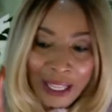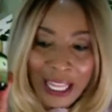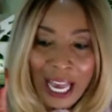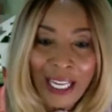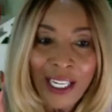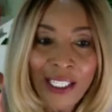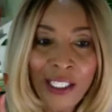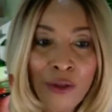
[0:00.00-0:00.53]

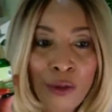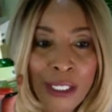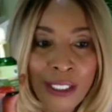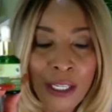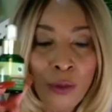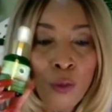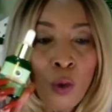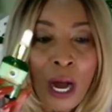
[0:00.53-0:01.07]
that is the
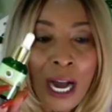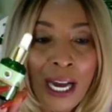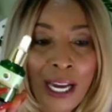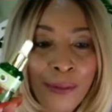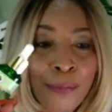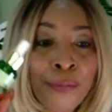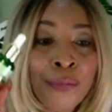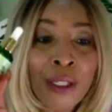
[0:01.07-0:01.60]
reason
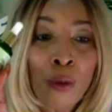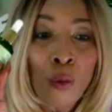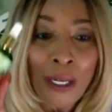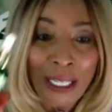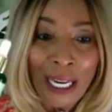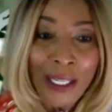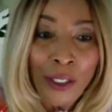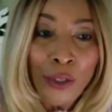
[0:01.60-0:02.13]
why
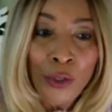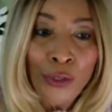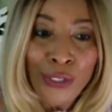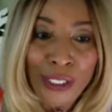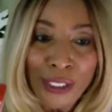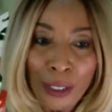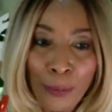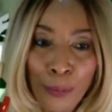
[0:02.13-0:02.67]
when I use
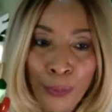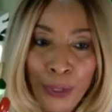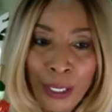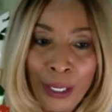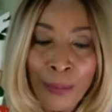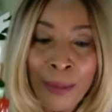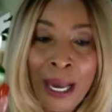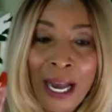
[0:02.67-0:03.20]
the
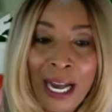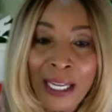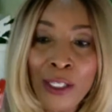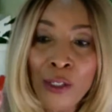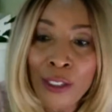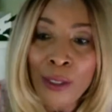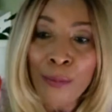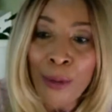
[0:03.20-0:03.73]
Supreme, I
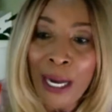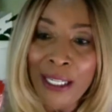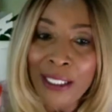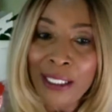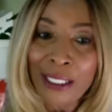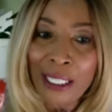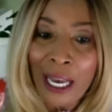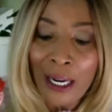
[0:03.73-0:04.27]
use it by
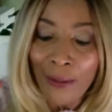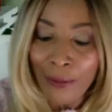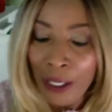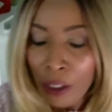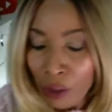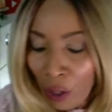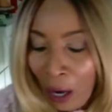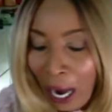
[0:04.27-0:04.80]
itself.
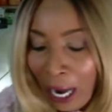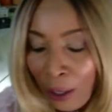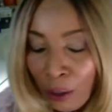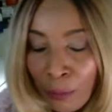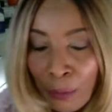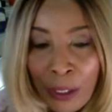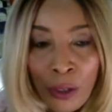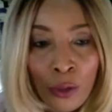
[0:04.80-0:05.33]
So I
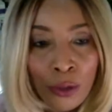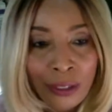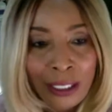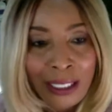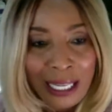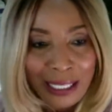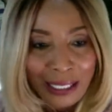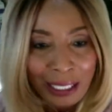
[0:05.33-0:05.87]
would be
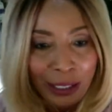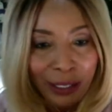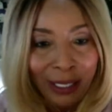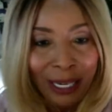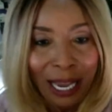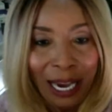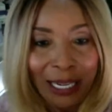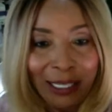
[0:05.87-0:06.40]
using, let's say
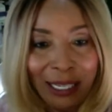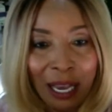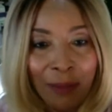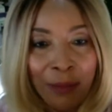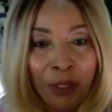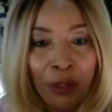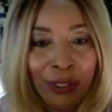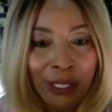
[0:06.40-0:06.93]
tonight,
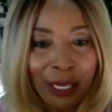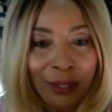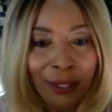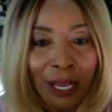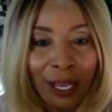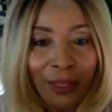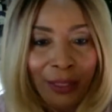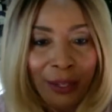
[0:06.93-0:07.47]
I'm
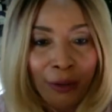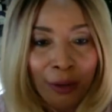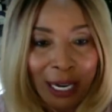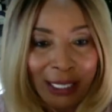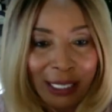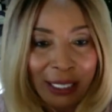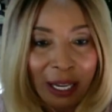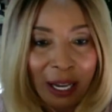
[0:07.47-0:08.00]
using the
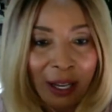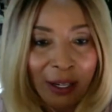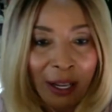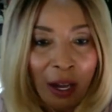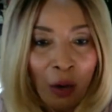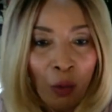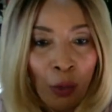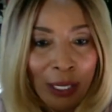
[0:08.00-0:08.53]
retinol
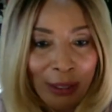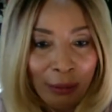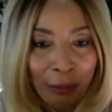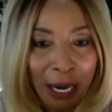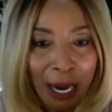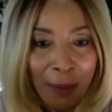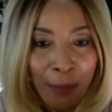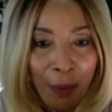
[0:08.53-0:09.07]
with
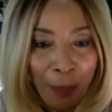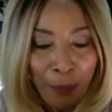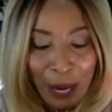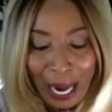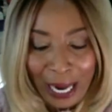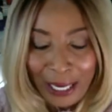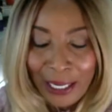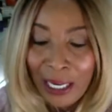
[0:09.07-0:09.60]
my
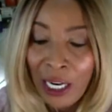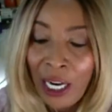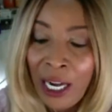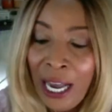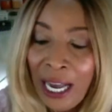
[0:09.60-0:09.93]
papaya,